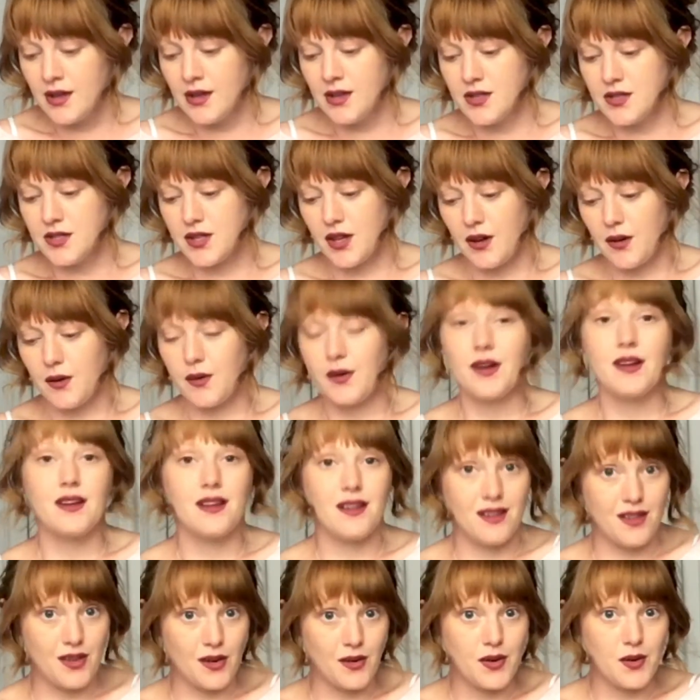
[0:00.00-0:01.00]
So
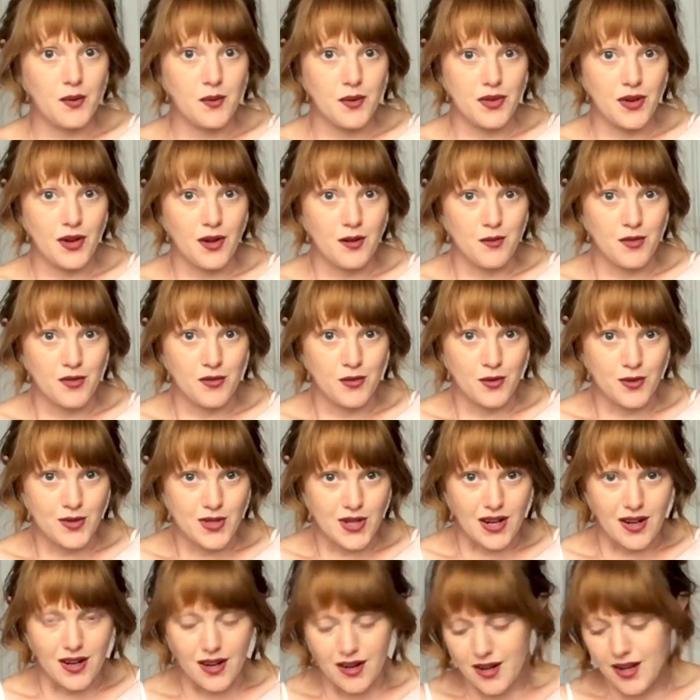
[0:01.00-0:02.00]
going with Home Before
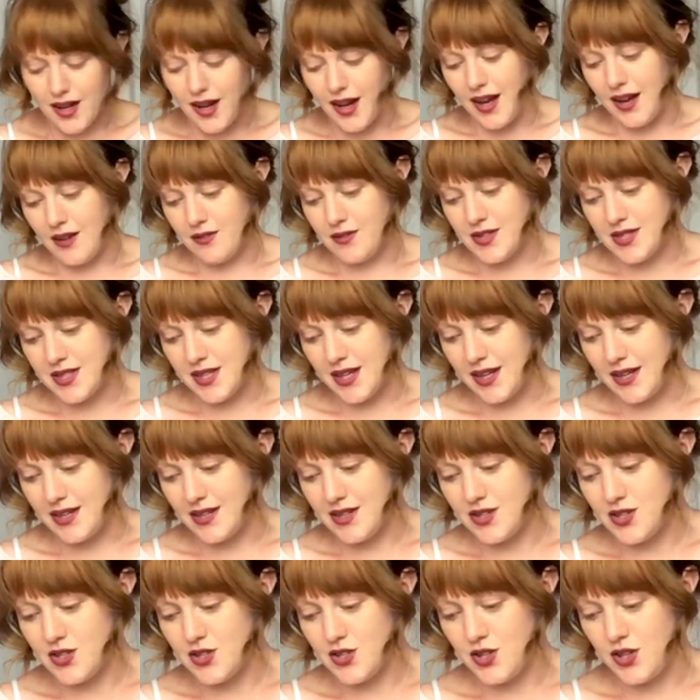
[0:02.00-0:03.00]
Dark, I have decided
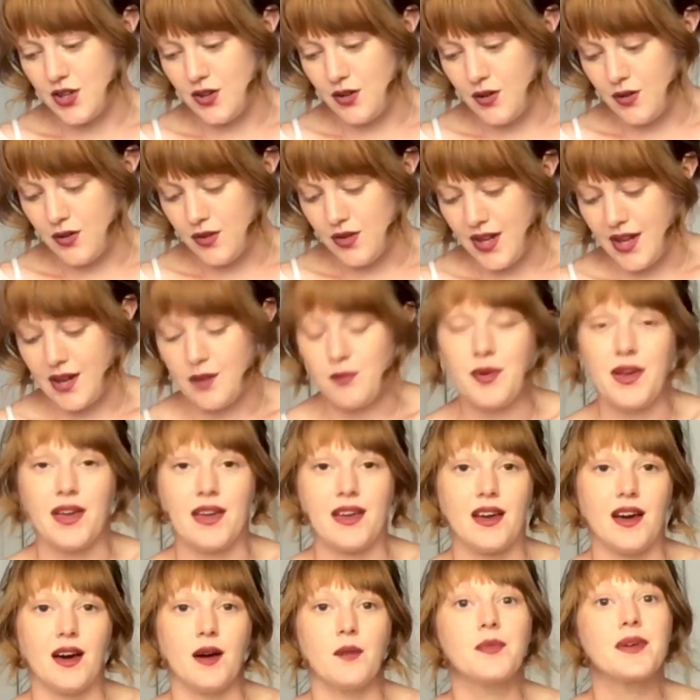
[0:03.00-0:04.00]
to then
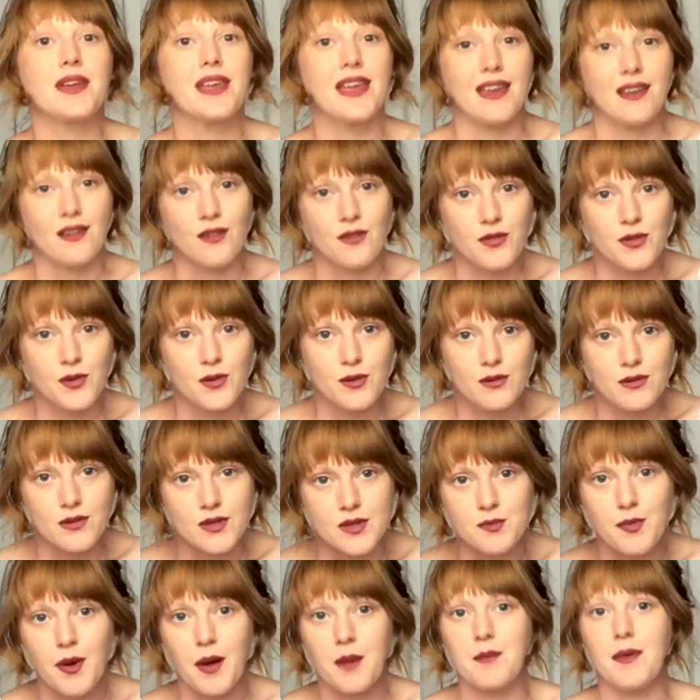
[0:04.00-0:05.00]
pick up King of Thorns
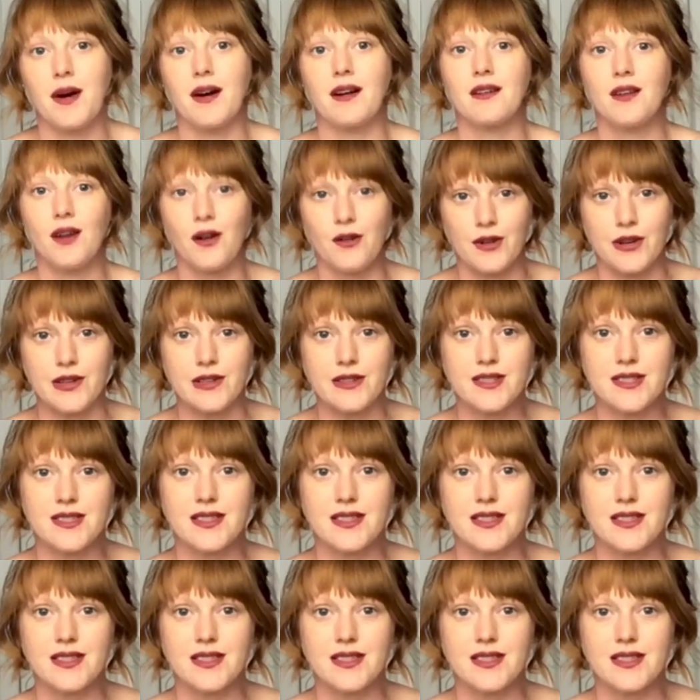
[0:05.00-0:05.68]
by Mark Lawrence.